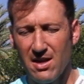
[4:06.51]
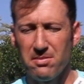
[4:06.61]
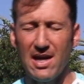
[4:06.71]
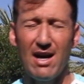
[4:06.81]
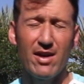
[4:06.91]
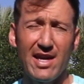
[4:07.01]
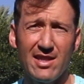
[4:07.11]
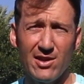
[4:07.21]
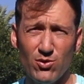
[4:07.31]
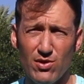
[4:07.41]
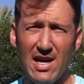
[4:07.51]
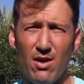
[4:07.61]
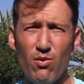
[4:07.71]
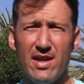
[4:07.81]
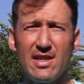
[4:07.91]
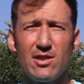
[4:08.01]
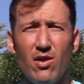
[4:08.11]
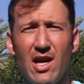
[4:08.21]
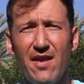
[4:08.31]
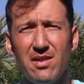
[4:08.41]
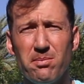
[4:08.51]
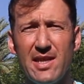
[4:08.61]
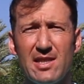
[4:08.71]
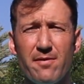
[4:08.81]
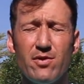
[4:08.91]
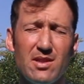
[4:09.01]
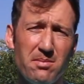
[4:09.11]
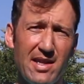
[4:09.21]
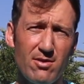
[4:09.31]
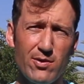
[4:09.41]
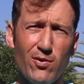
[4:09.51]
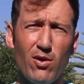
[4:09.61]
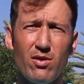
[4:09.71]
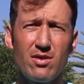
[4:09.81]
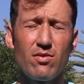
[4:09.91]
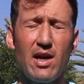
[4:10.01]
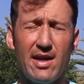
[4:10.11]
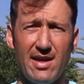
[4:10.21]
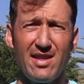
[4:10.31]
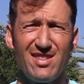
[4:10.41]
But how can they do that when they don't have the basic fundamentals for holding the racket?